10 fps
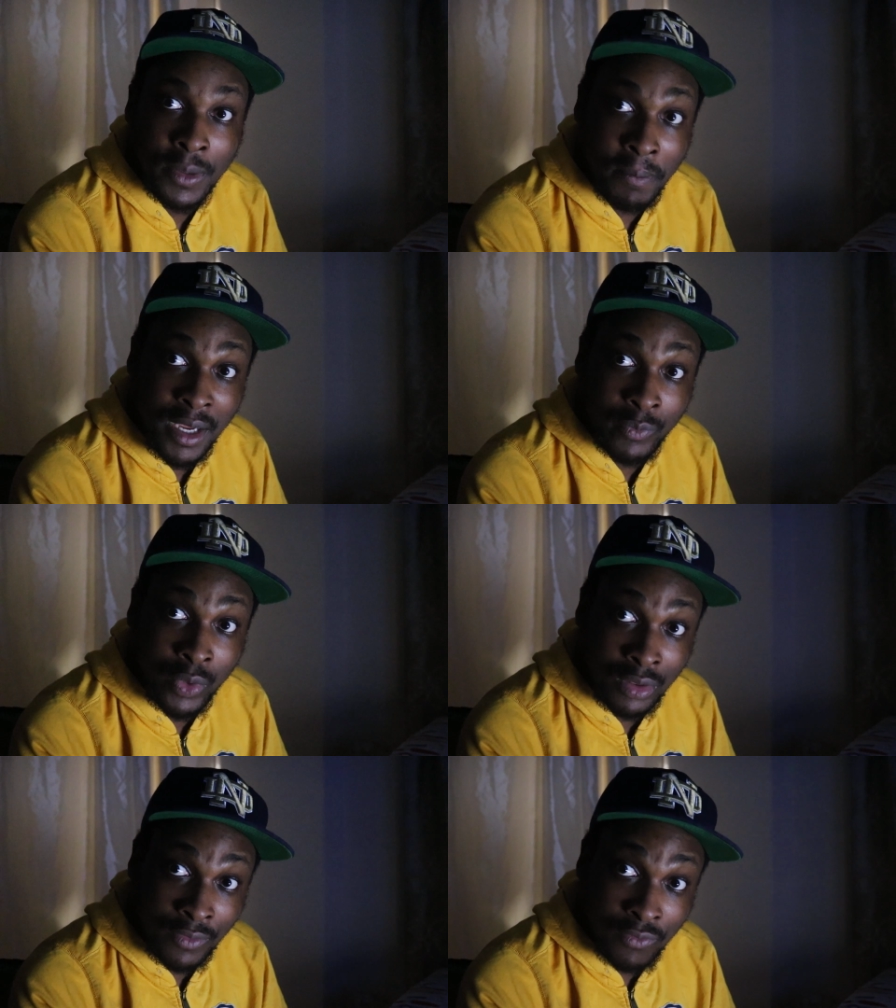to meet
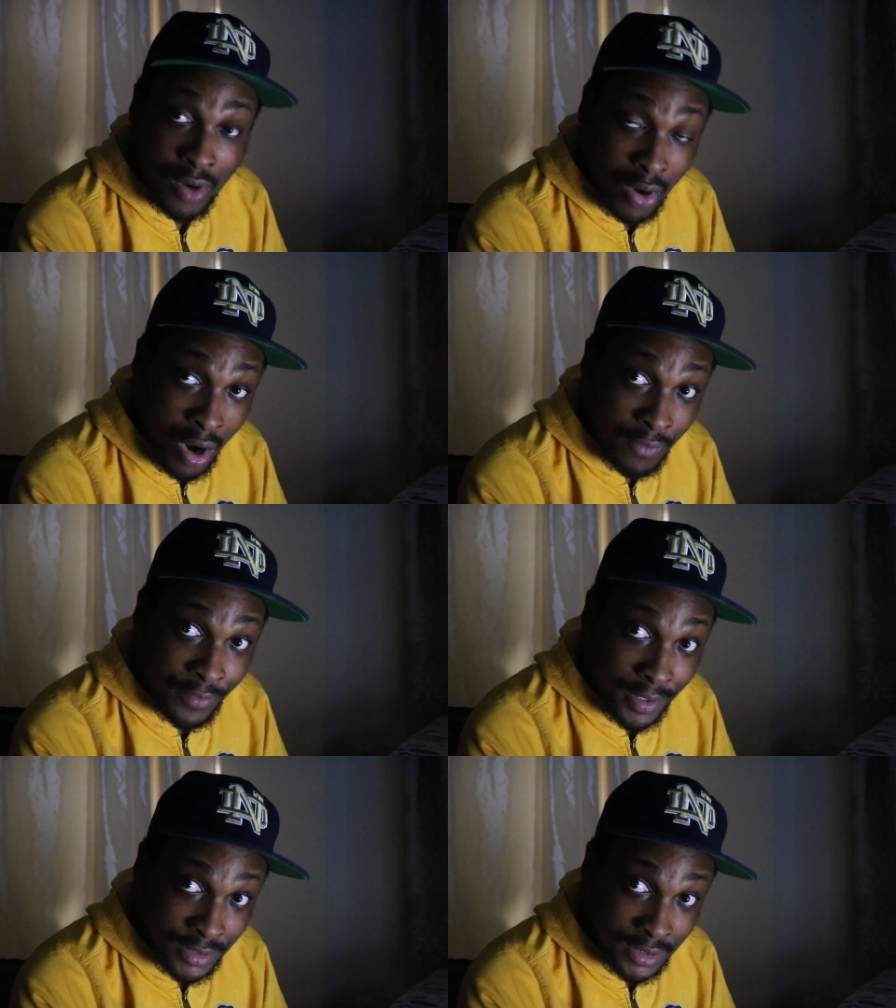with the front
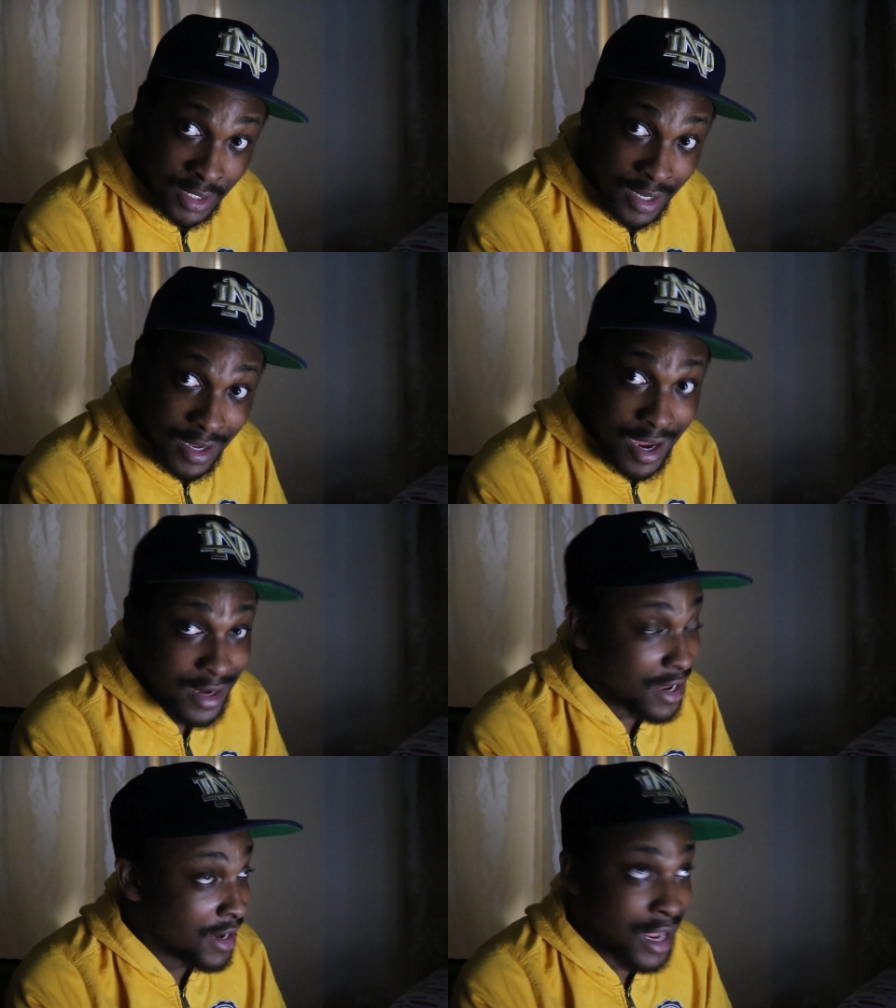office,
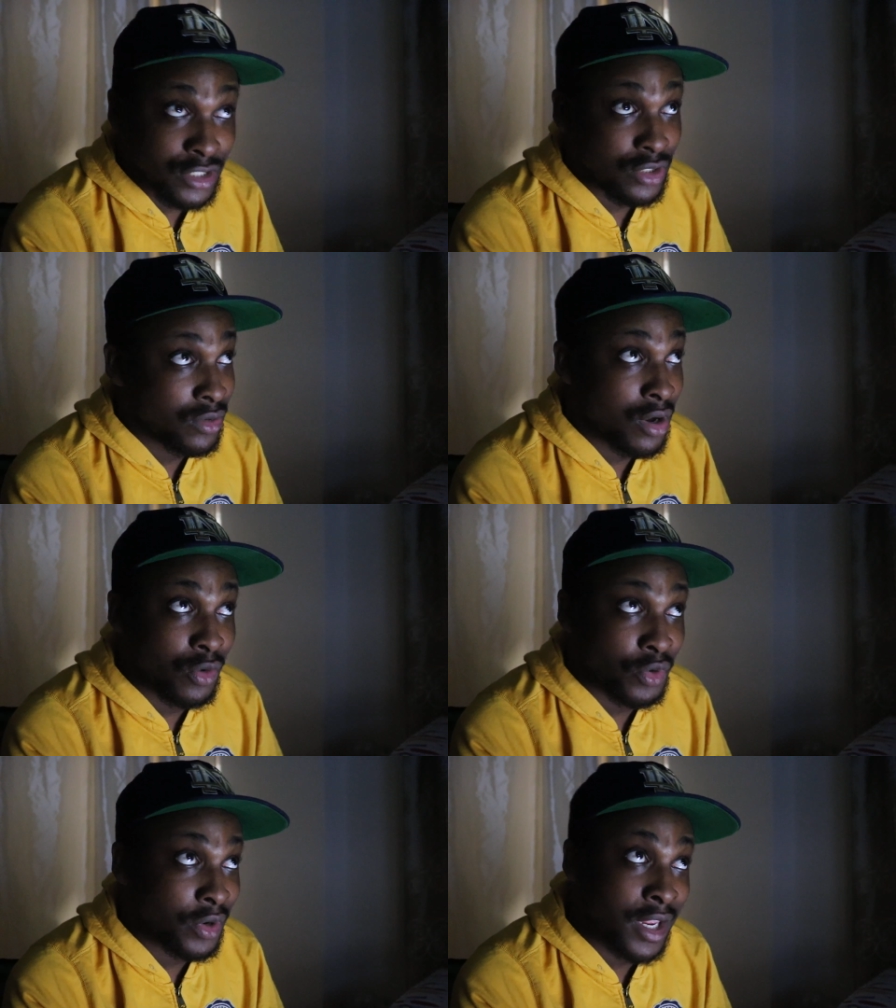and then next you
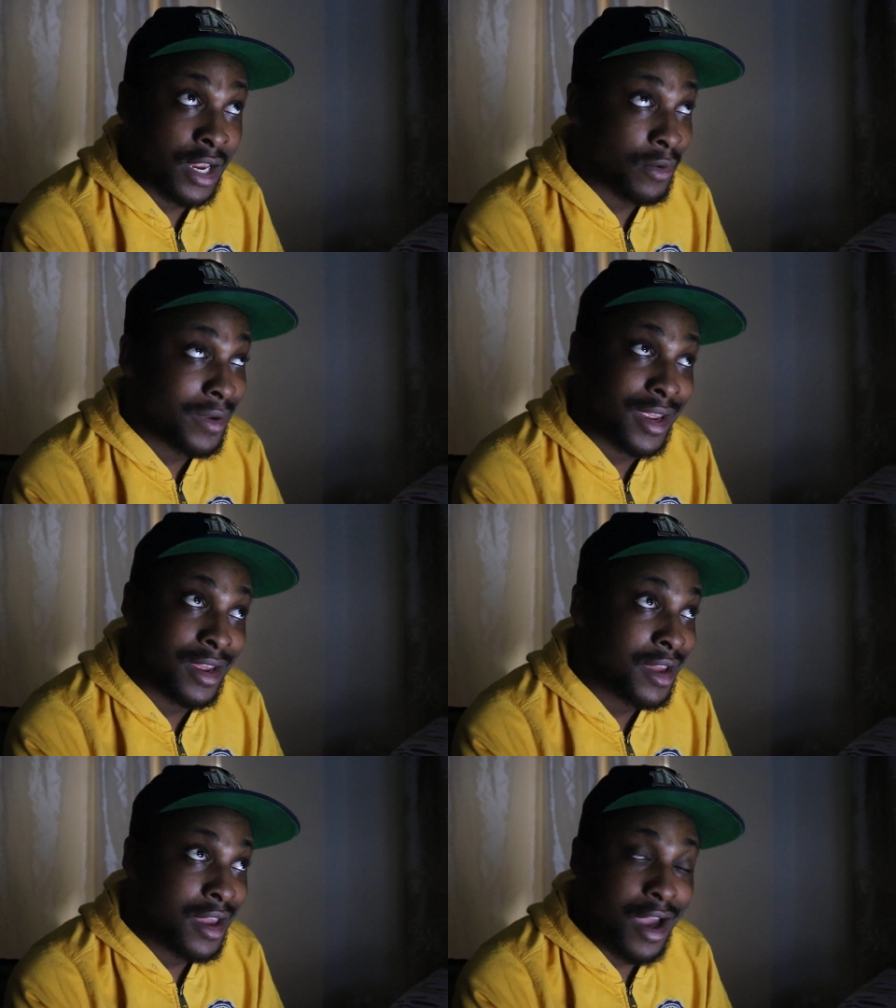know, you're
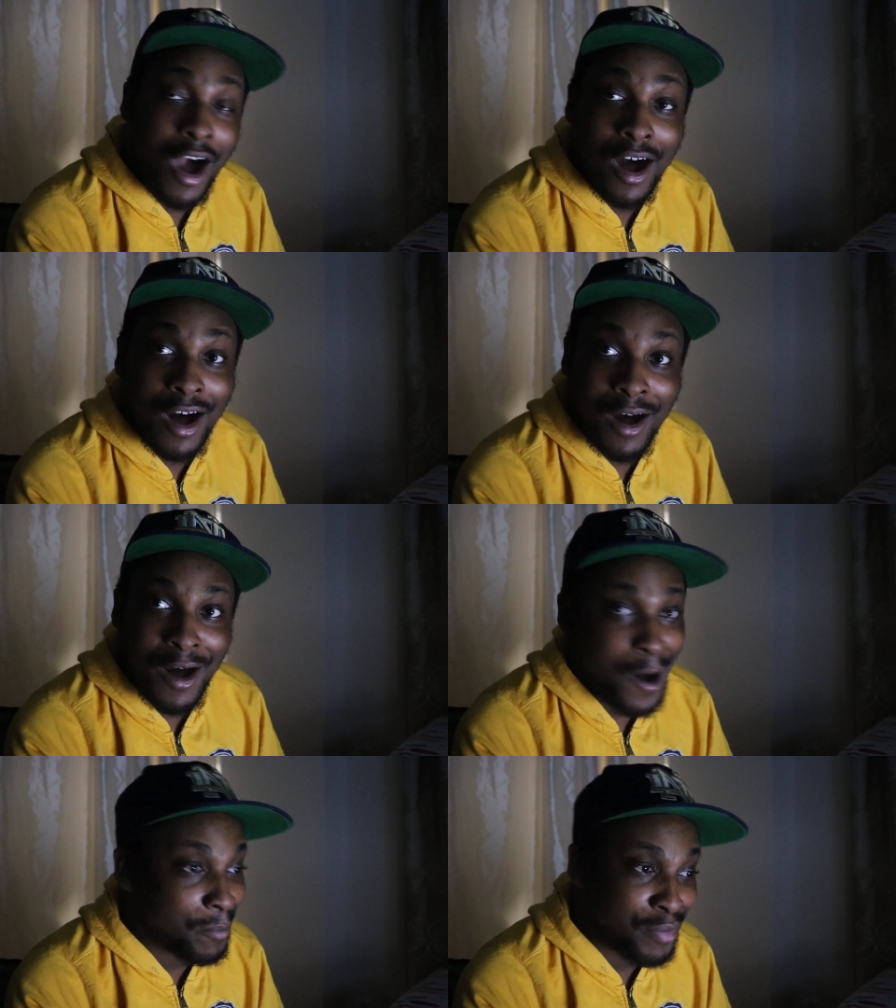hearing a
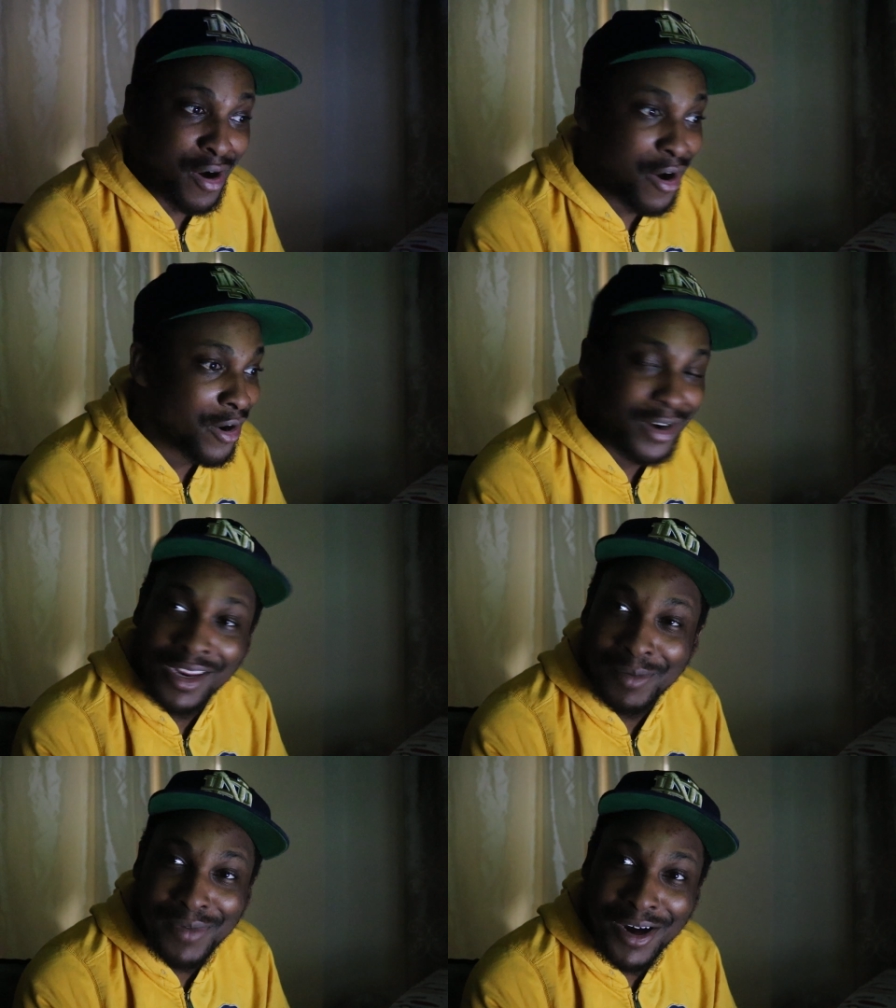
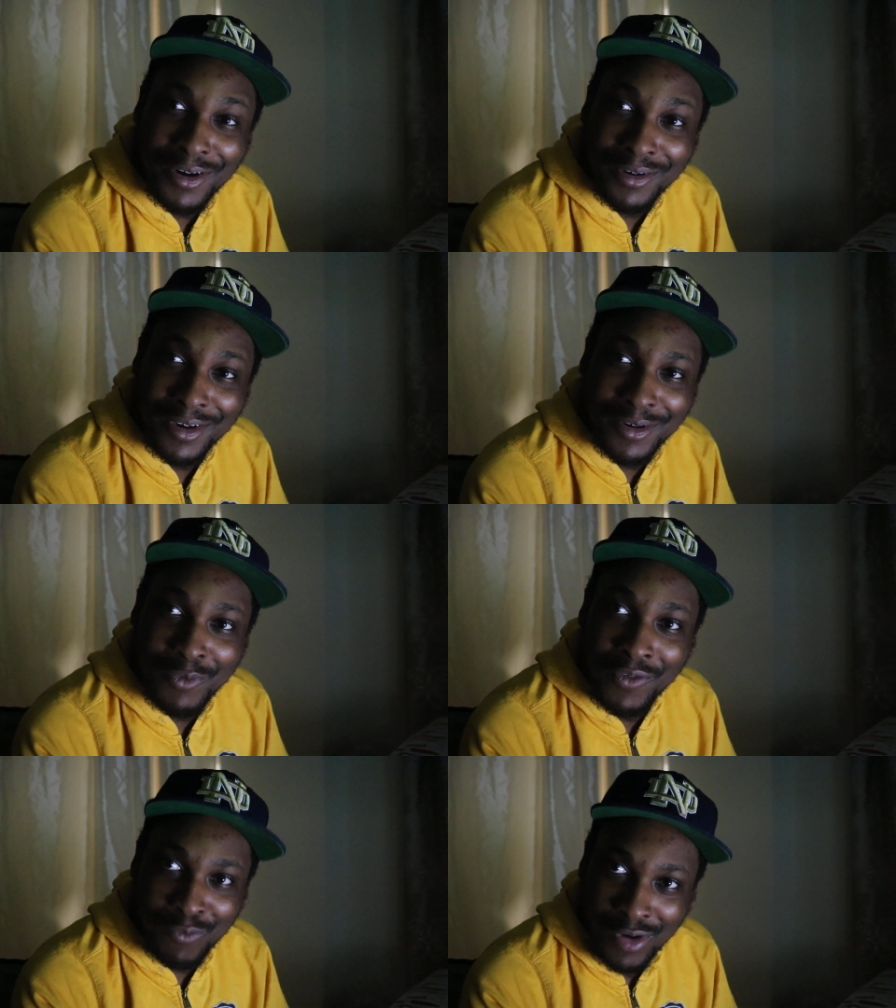party about
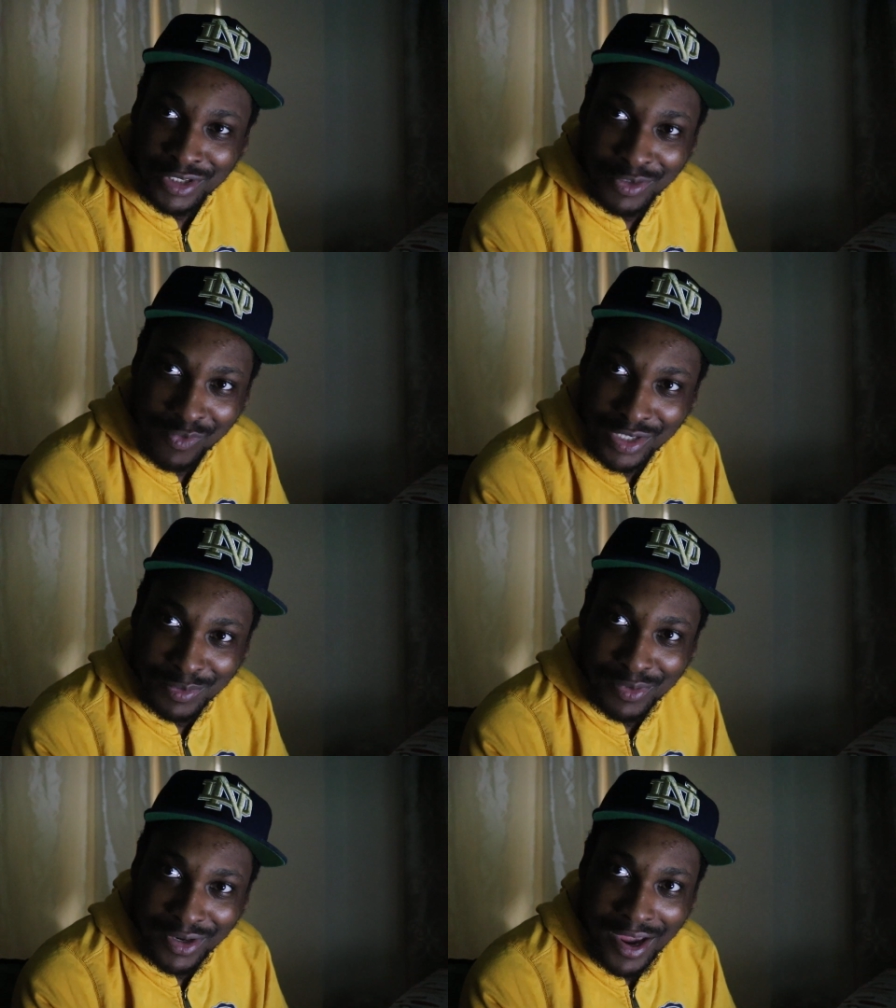with Russell
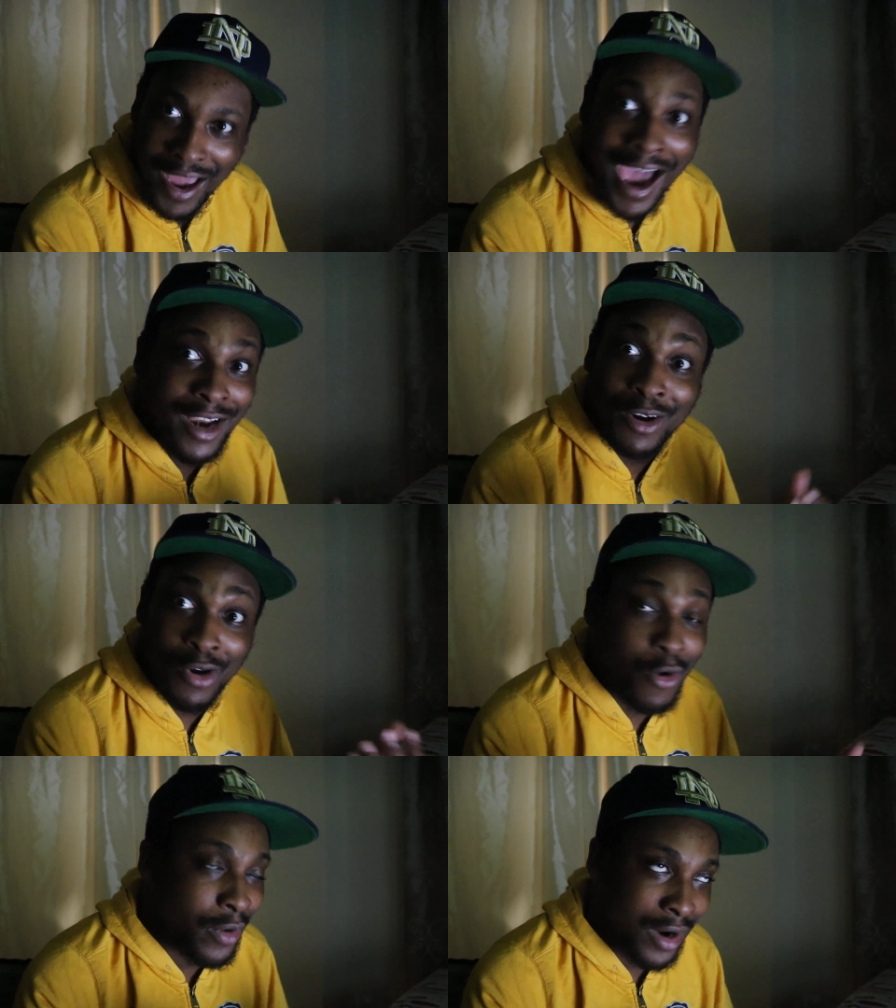Westbrook out of
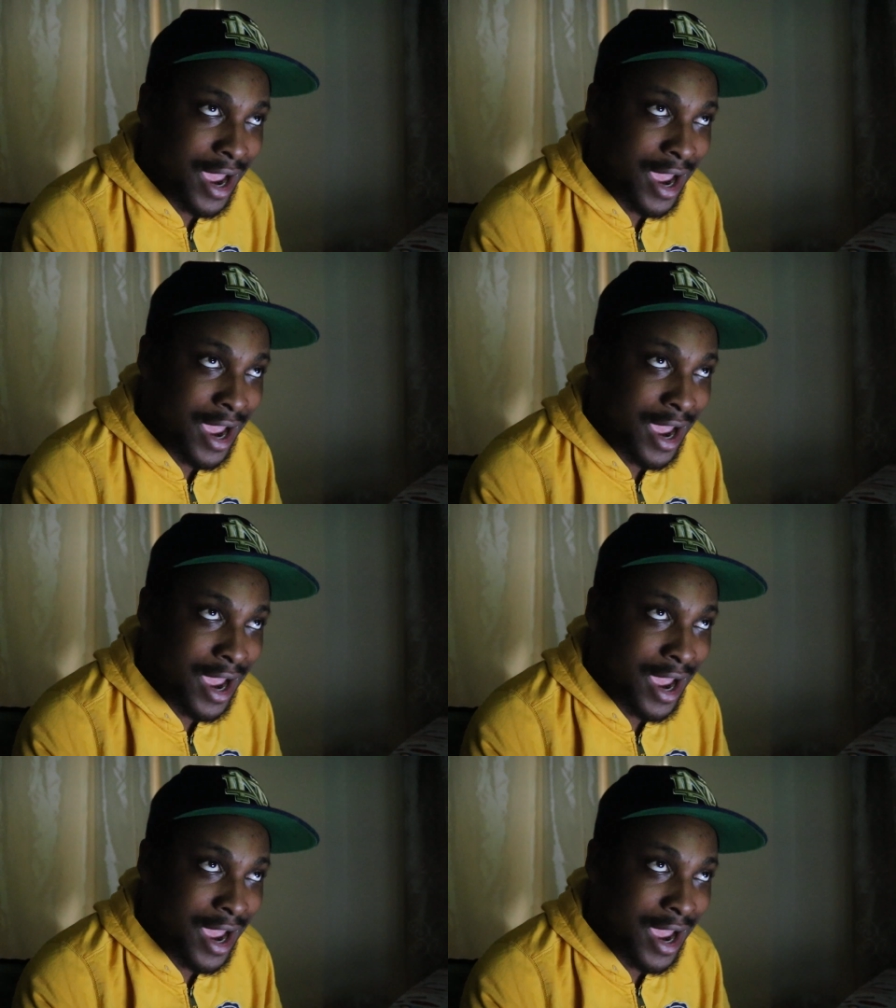nowhere.